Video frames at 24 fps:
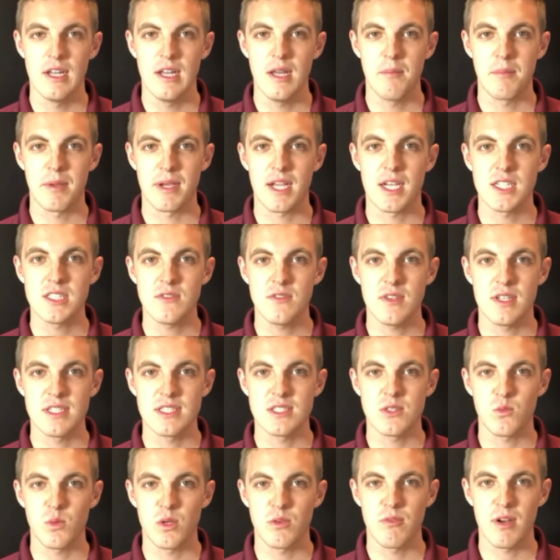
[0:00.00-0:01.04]
Because of this,
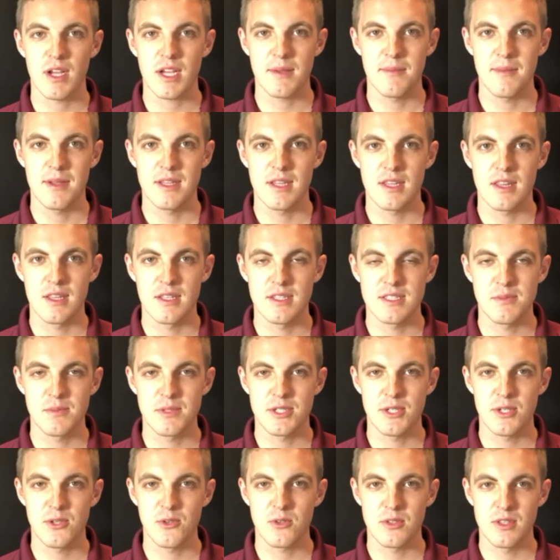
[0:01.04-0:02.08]
we recommend that this
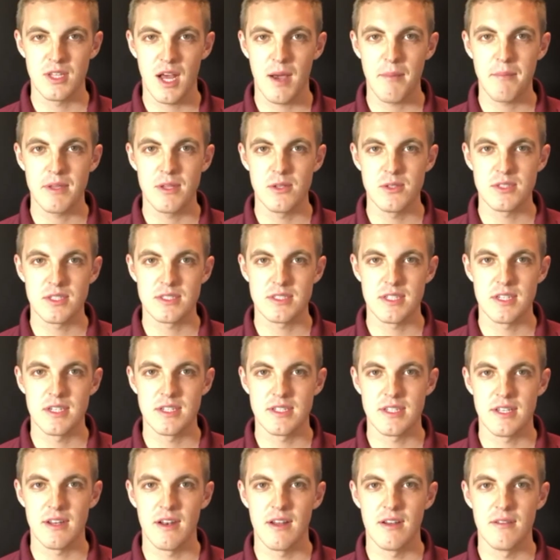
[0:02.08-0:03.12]
material not be used as an
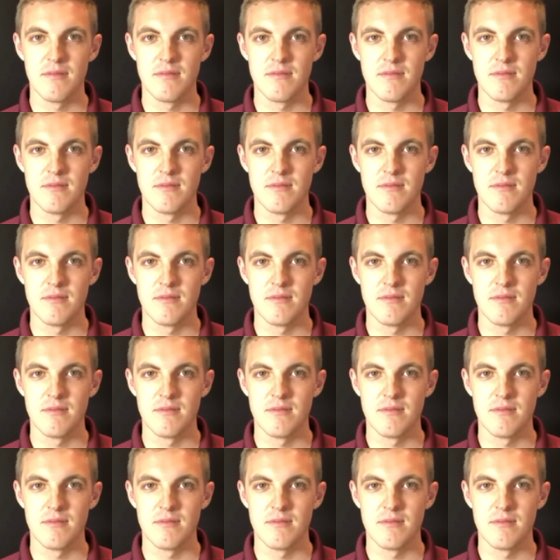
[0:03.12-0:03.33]
antenna.